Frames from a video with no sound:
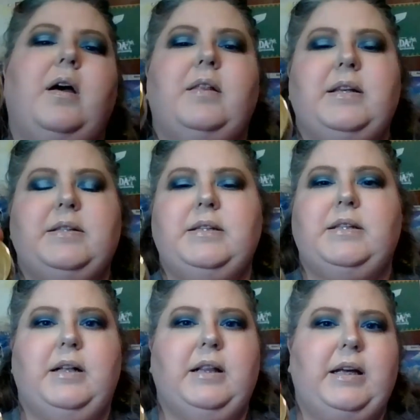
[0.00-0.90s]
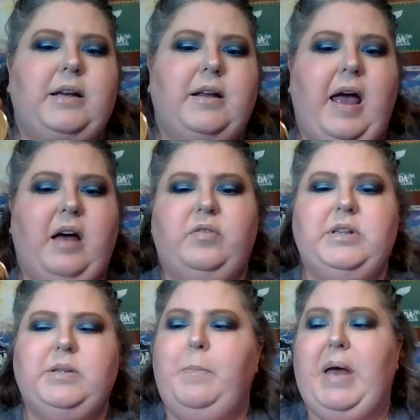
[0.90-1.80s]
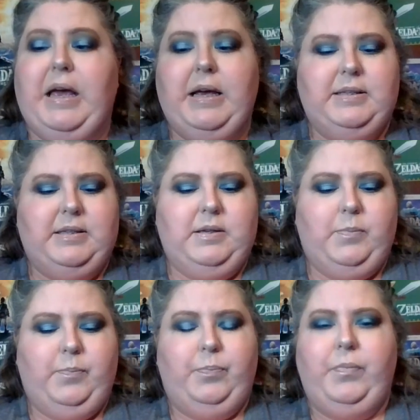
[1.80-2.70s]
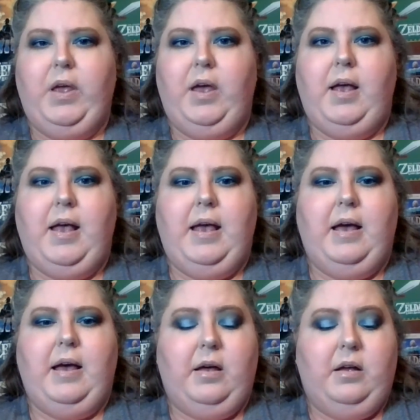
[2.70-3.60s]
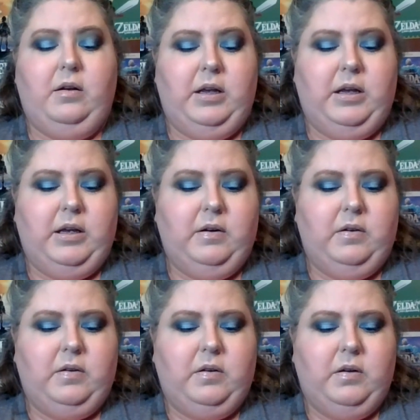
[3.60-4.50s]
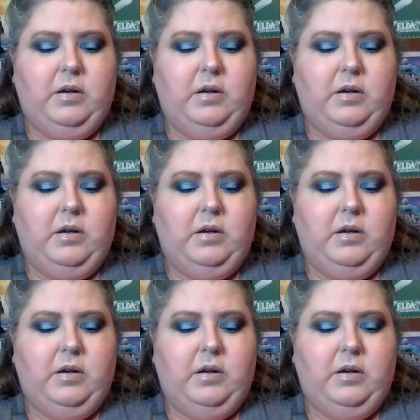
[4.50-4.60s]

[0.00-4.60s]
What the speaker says: This is the Clean Canvas base, and it